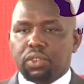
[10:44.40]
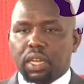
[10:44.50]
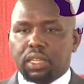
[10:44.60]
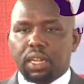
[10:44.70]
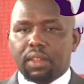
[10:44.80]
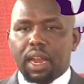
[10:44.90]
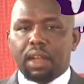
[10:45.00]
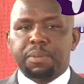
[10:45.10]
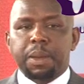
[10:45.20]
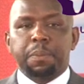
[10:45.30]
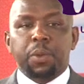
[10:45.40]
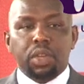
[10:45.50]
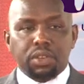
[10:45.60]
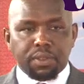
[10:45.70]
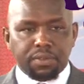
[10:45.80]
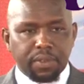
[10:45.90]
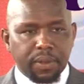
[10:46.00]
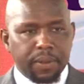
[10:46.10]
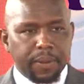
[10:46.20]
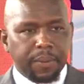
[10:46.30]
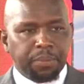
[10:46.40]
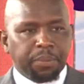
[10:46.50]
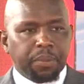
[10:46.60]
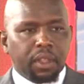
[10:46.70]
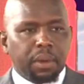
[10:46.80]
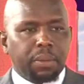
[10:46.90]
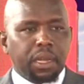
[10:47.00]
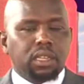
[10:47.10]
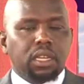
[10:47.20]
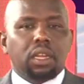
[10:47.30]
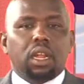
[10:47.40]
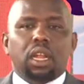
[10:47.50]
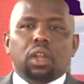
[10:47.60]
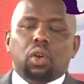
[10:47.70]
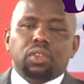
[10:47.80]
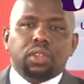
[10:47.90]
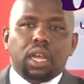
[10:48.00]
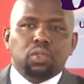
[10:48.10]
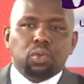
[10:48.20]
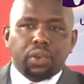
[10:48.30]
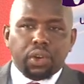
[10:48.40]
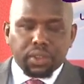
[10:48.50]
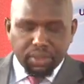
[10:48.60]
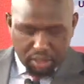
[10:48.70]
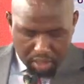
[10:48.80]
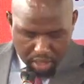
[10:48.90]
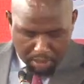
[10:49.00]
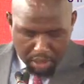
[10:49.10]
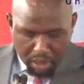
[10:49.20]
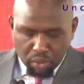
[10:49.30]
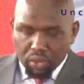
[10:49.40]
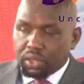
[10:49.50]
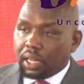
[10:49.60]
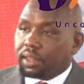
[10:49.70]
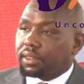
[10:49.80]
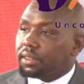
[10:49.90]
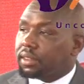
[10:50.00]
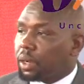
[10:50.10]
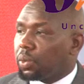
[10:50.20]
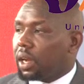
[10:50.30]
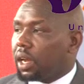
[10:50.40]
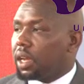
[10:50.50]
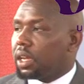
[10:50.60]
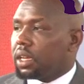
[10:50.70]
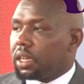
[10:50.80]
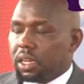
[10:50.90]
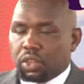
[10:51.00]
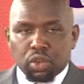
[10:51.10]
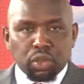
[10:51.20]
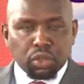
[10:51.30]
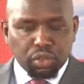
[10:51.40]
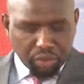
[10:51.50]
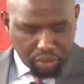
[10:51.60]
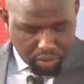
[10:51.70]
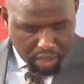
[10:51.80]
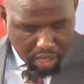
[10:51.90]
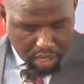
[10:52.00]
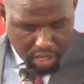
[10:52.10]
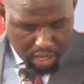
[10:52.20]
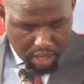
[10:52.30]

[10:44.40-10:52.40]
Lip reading: sector that have been punitive. Particular concerns were raised about taxes that were introduced recently